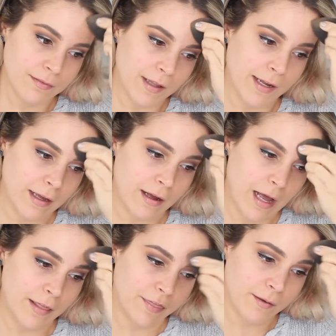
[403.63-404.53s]
Like
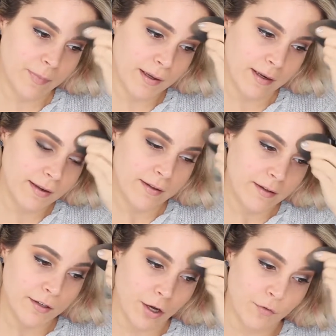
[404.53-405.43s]
I think I
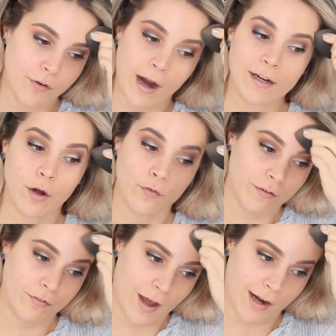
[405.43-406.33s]
know
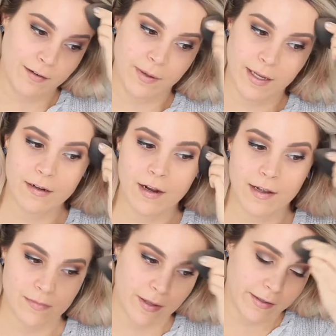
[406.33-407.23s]
for a fact, my It
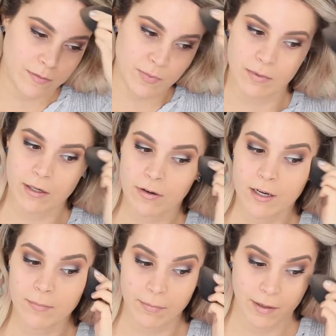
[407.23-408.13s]
Cosmetics BB
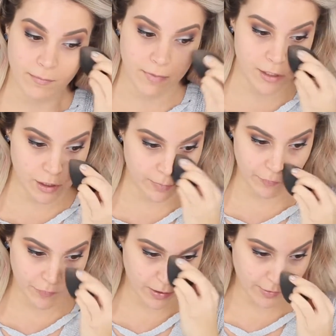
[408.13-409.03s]
cream and my Misha
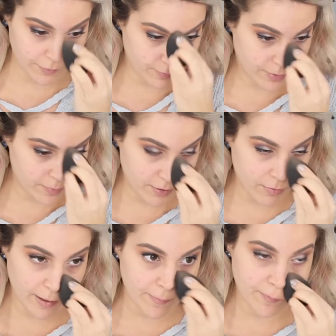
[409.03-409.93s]
Perfect Cover BB
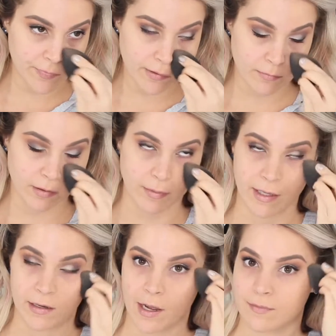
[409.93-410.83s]
cream, not my
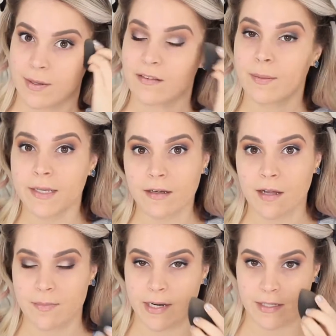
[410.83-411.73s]
It Cosmetics, my It
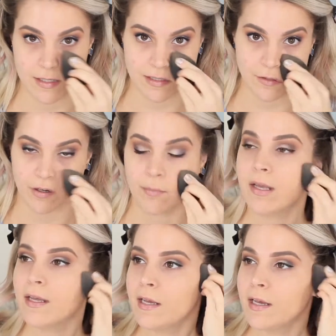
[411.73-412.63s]
Cosmetics CC cream
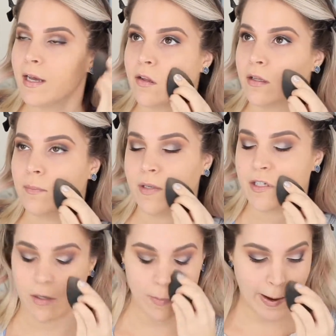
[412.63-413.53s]
and the
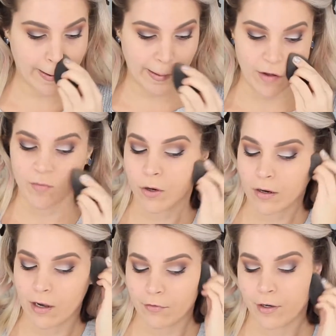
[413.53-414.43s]
Misha one have more
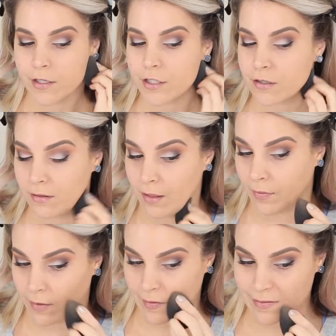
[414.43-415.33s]
coverage
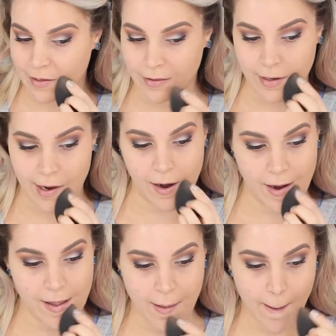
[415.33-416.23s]
than this, and
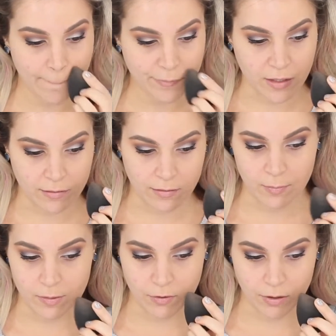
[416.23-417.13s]
they're
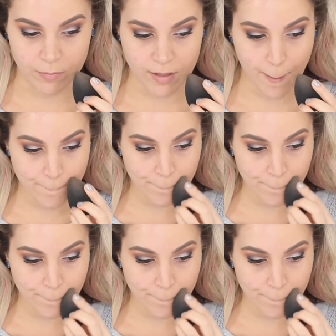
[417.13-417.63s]
technically BB creams.